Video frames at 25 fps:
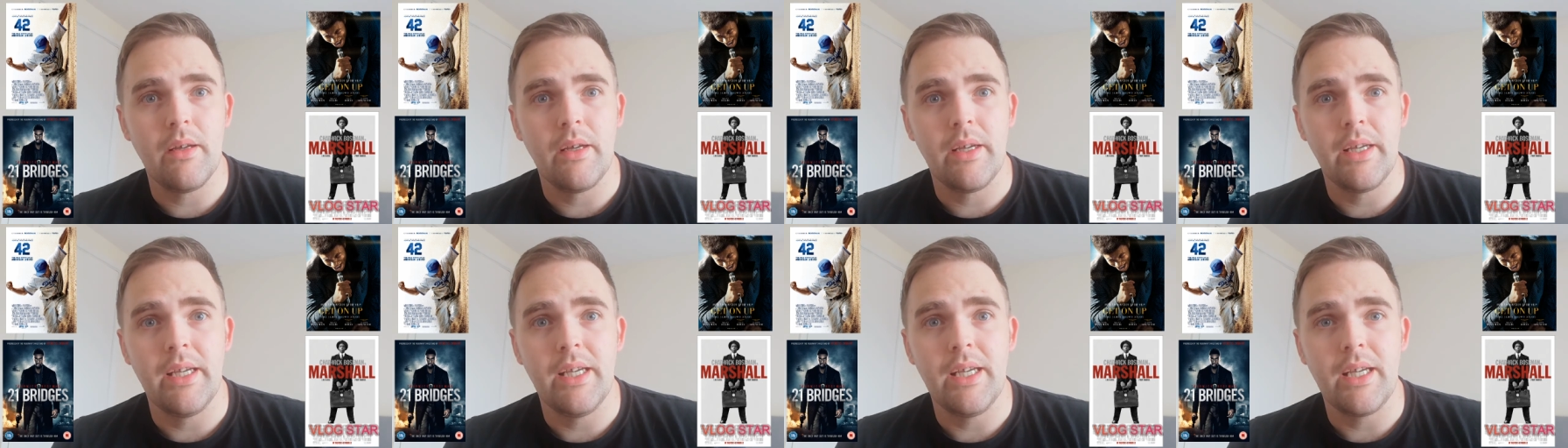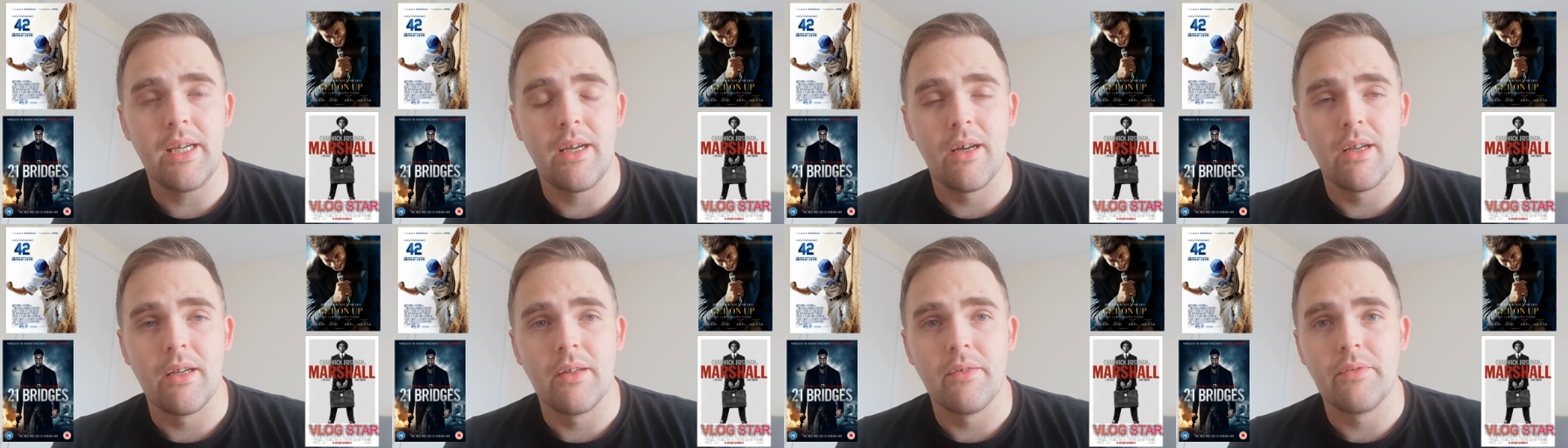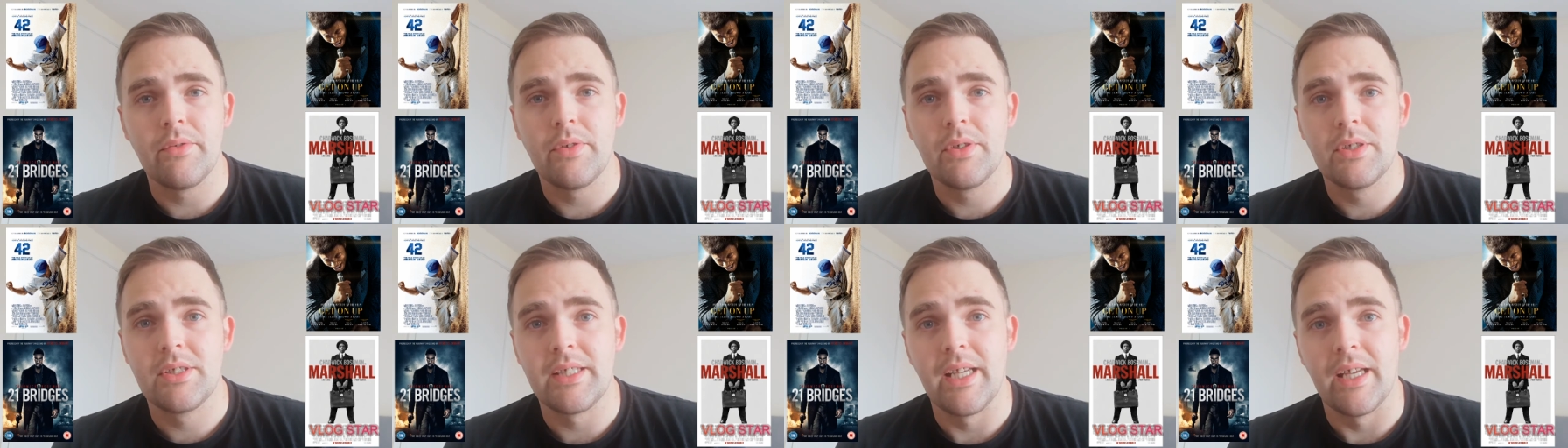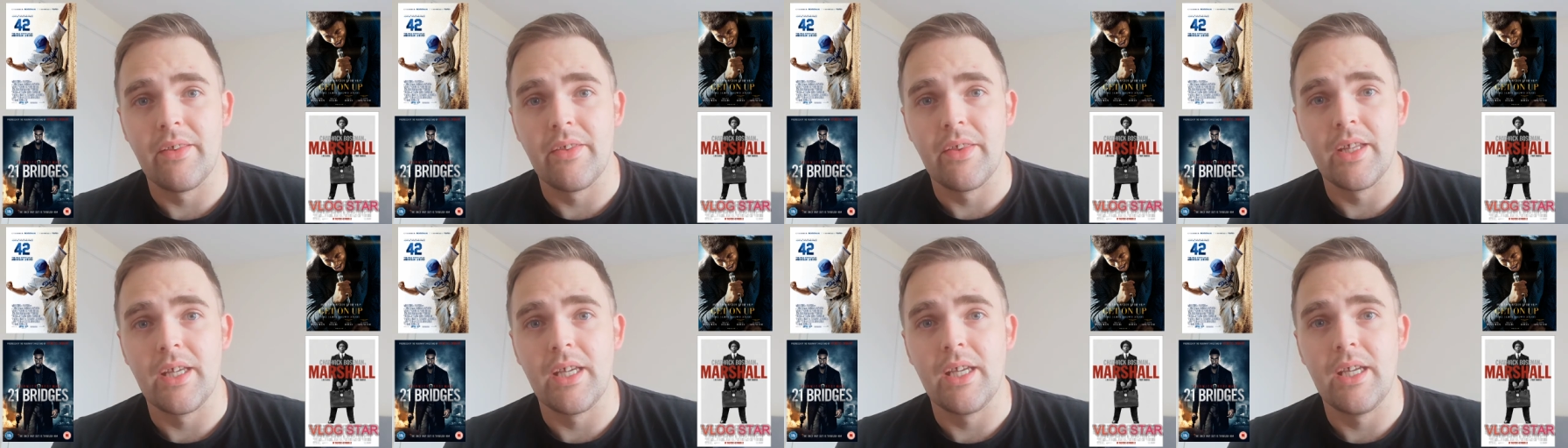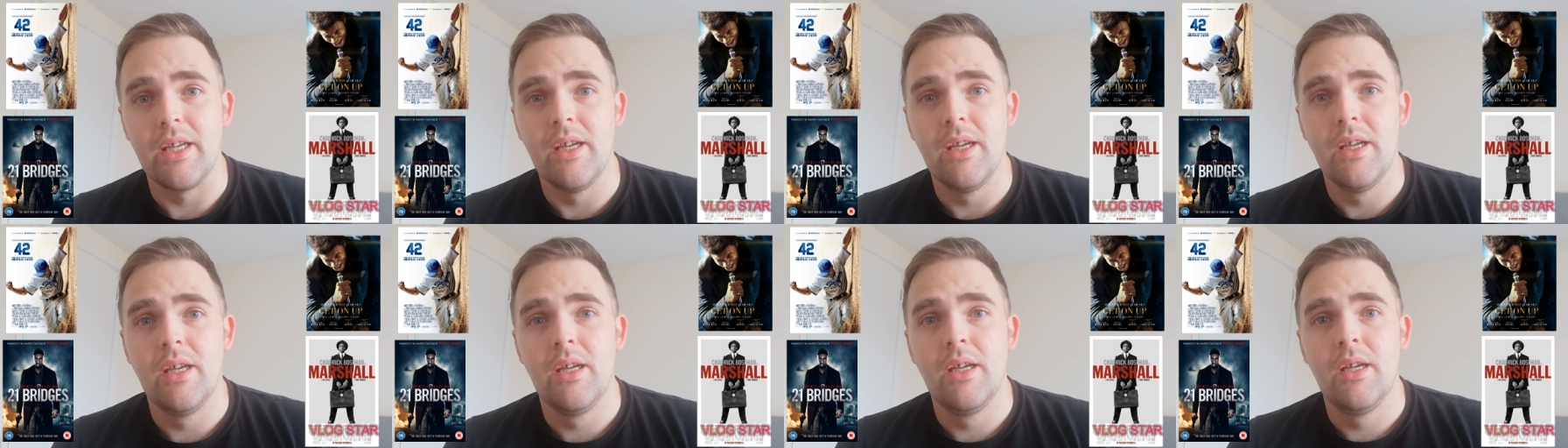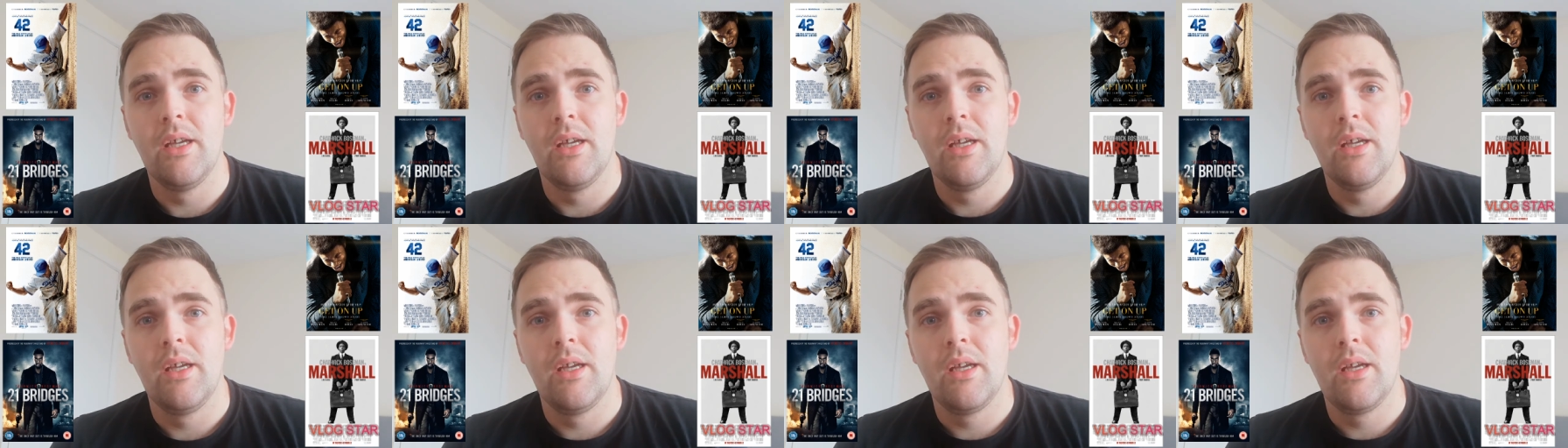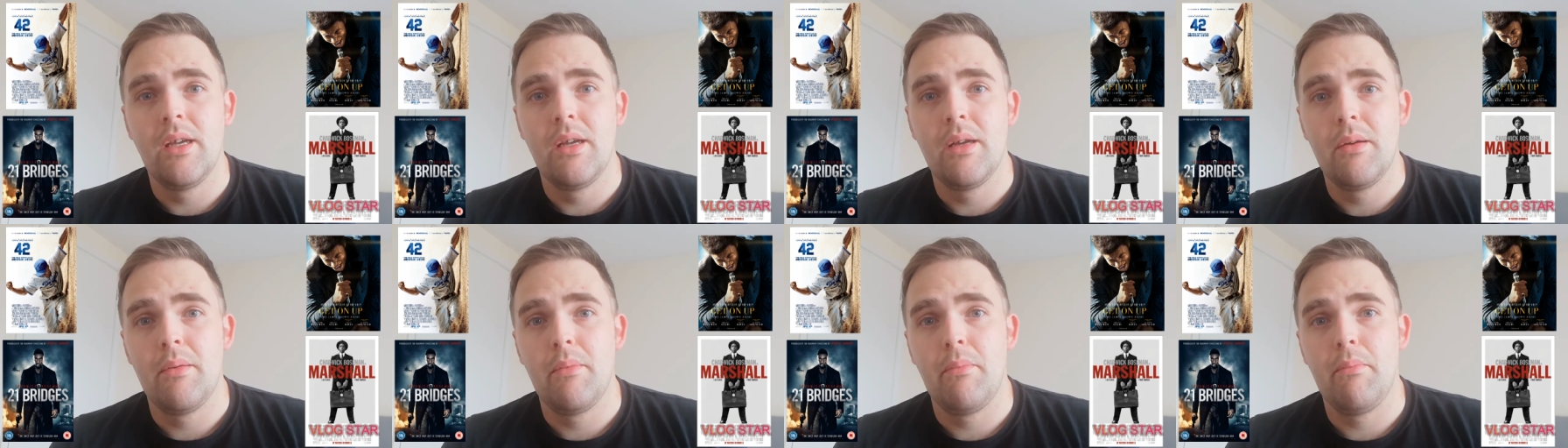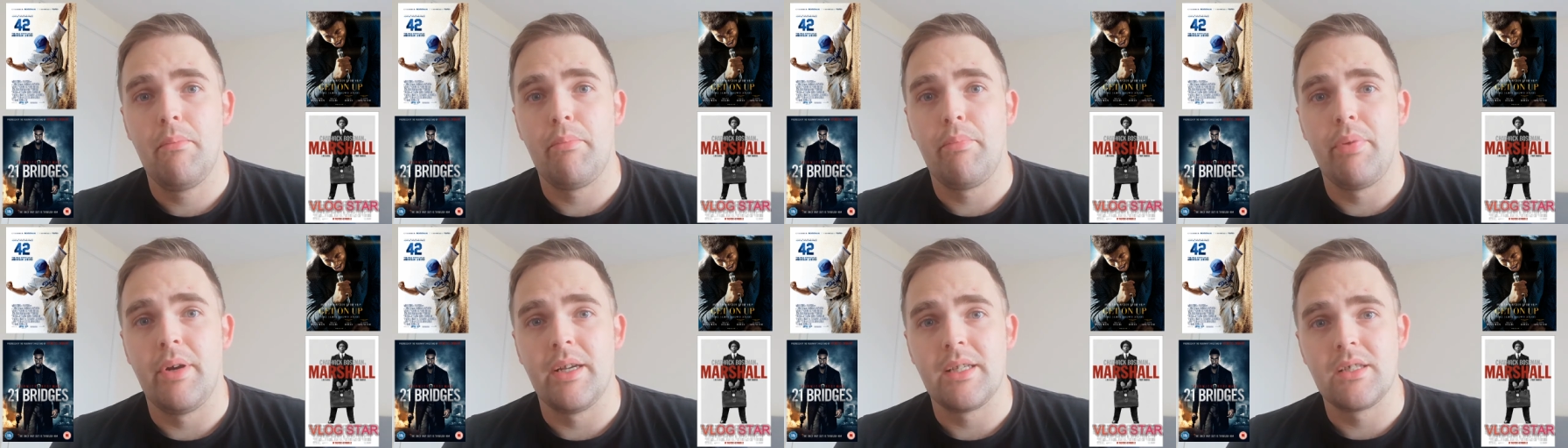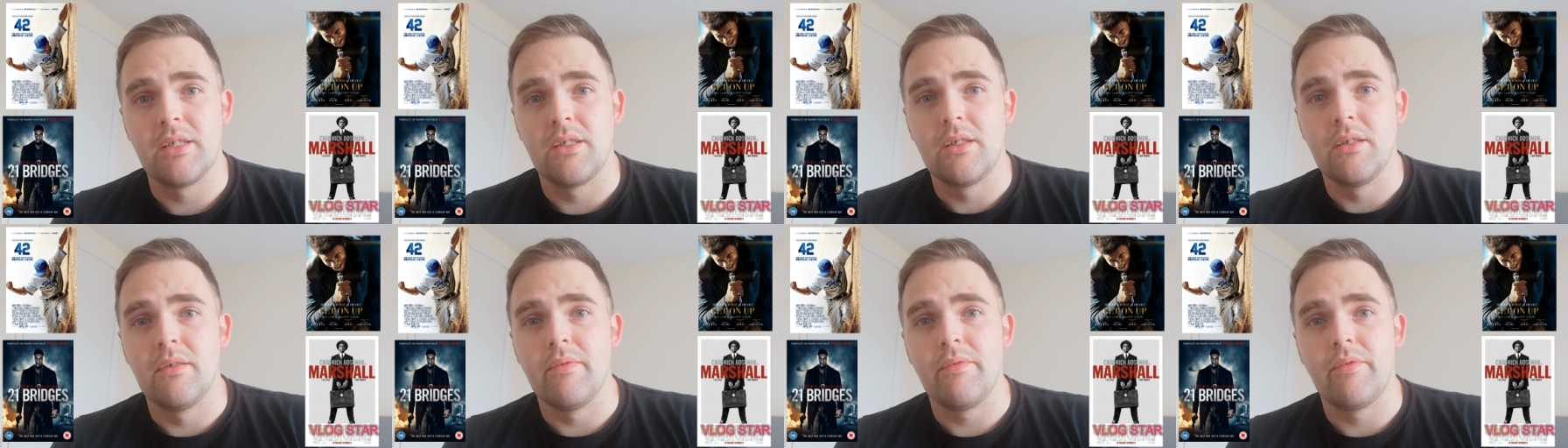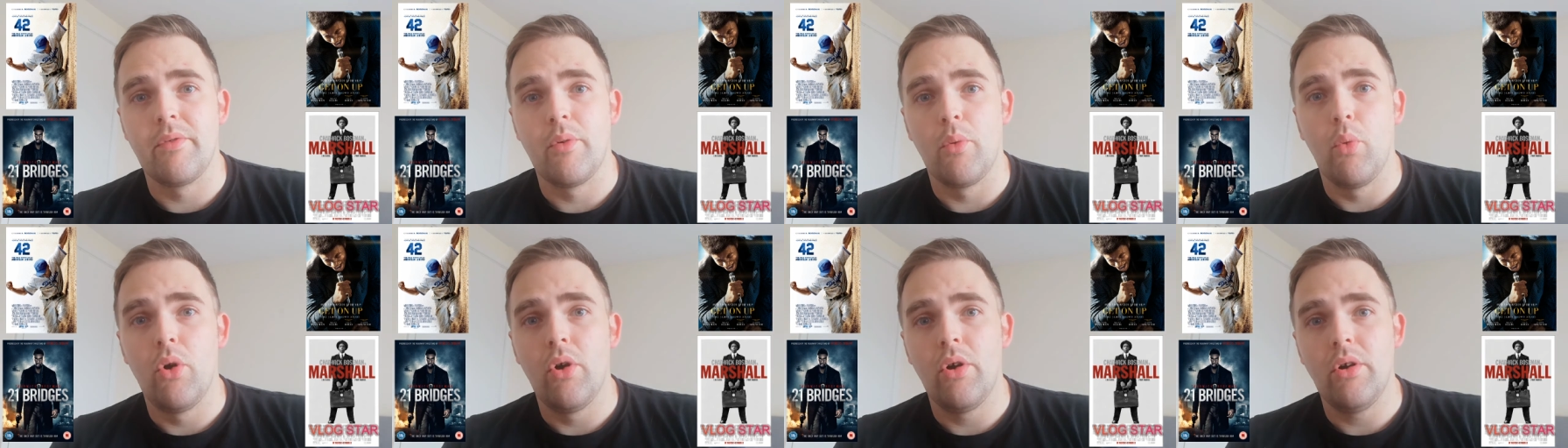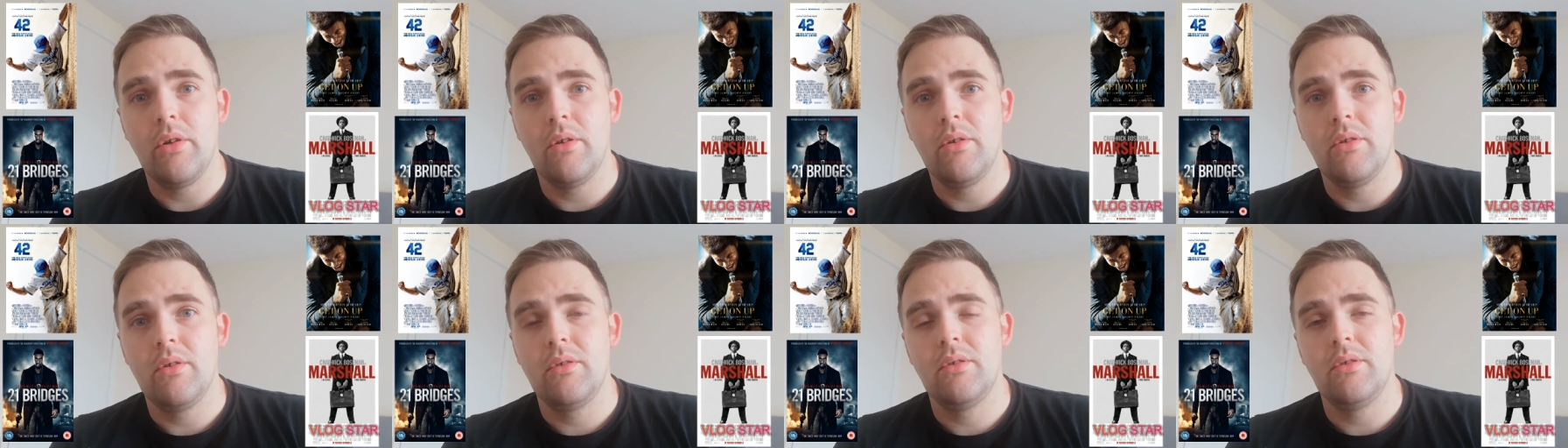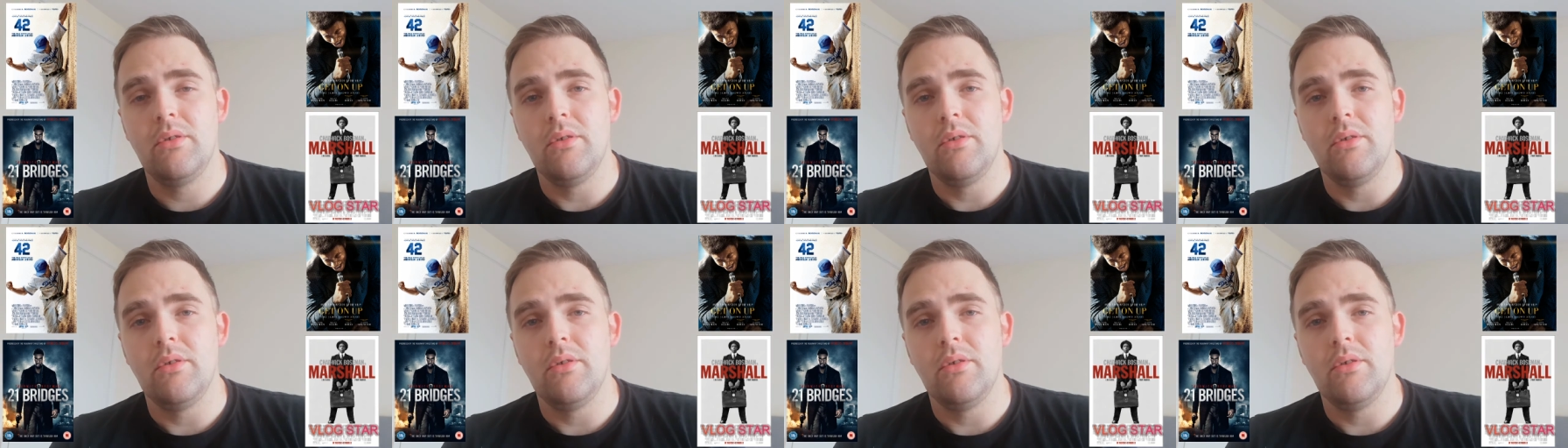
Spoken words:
He kind of set the precedent for what